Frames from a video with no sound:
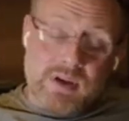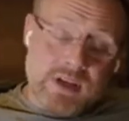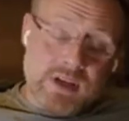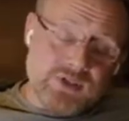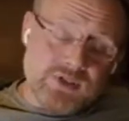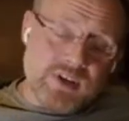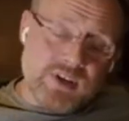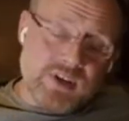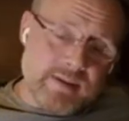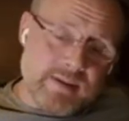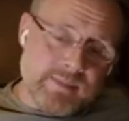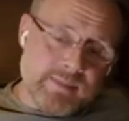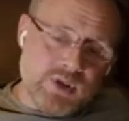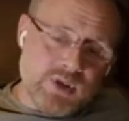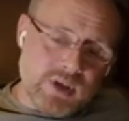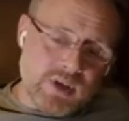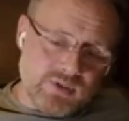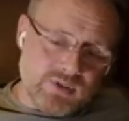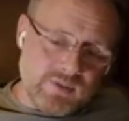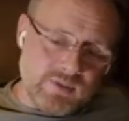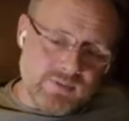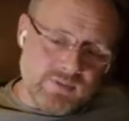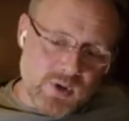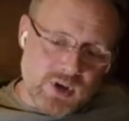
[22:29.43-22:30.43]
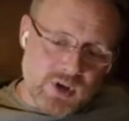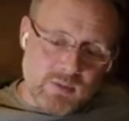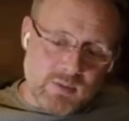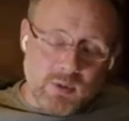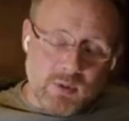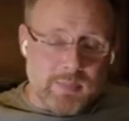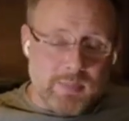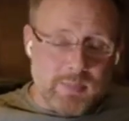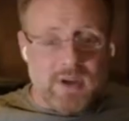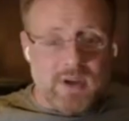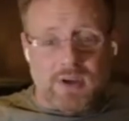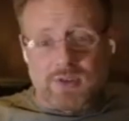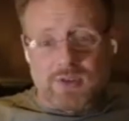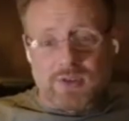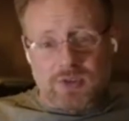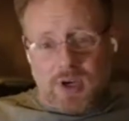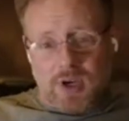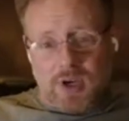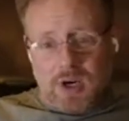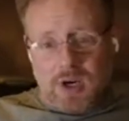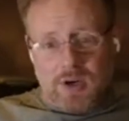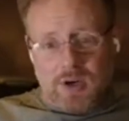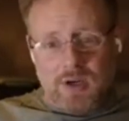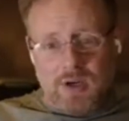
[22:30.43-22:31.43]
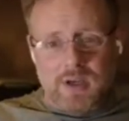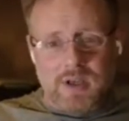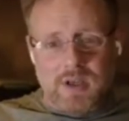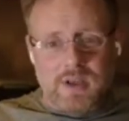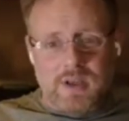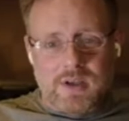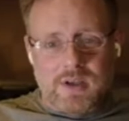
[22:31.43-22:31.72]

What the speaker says: It needs a name, address, and phone number because our